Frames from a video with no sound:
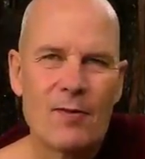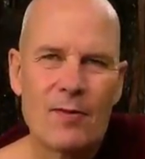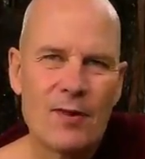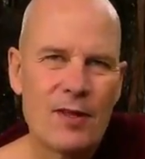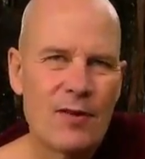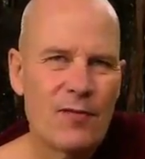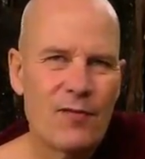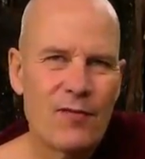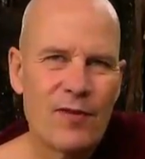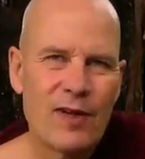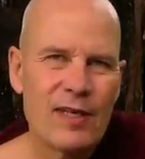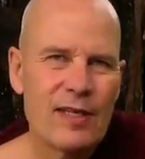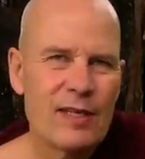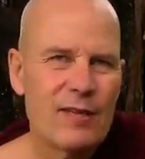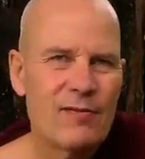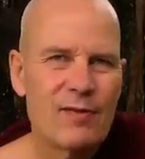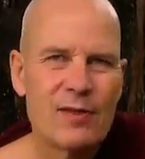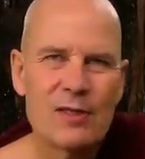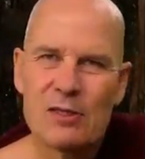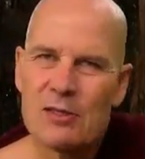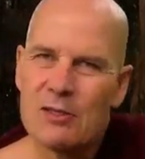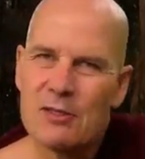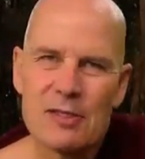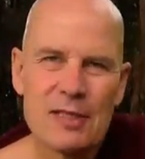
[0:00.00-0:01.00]
The friend of
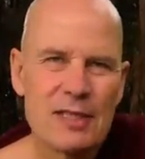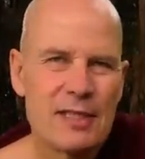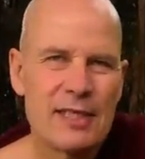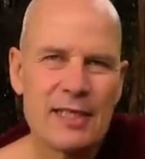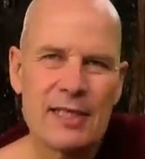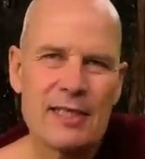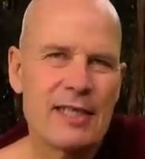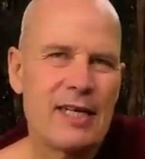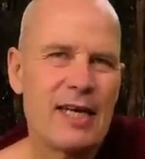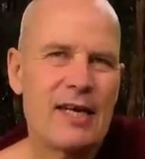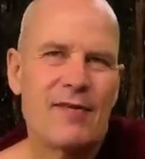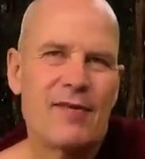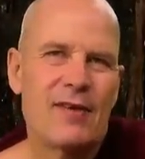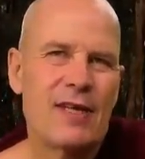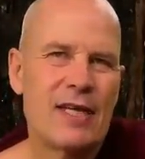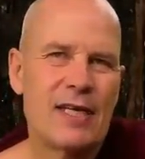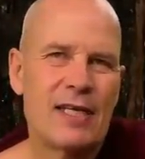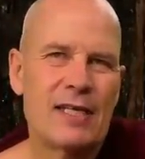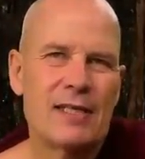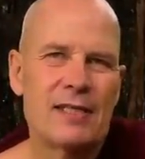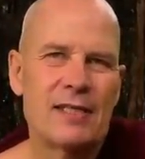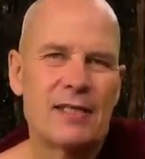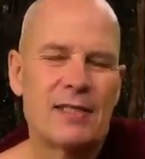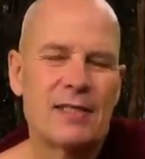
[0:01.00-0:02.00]
his, he didn't have that.
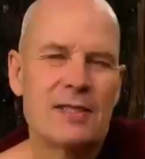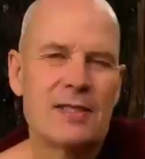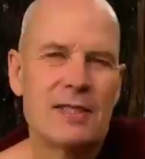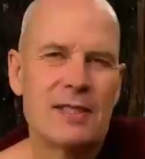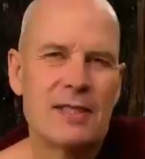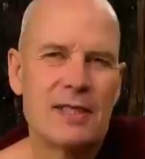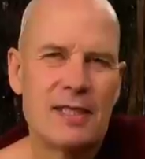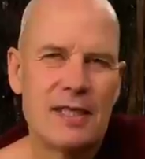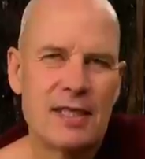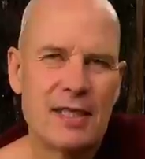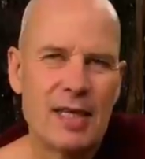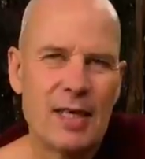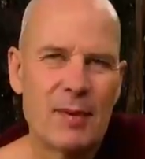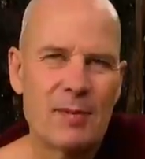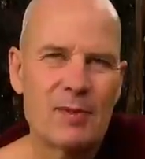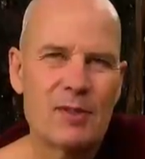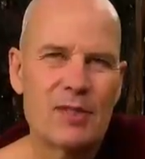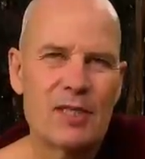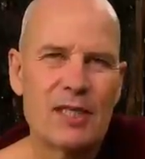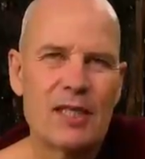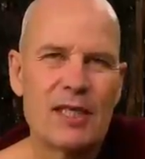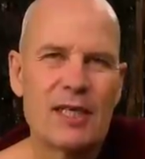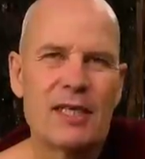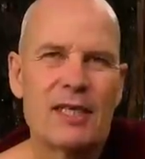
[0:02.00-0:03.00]
He kept
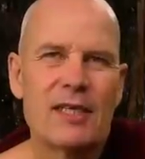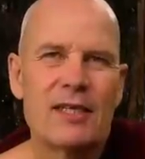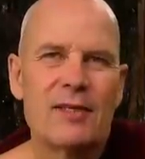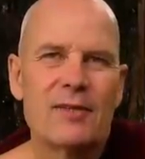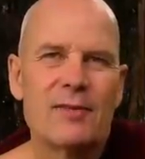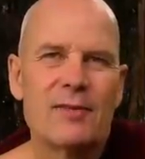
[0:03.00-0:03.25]
sitting.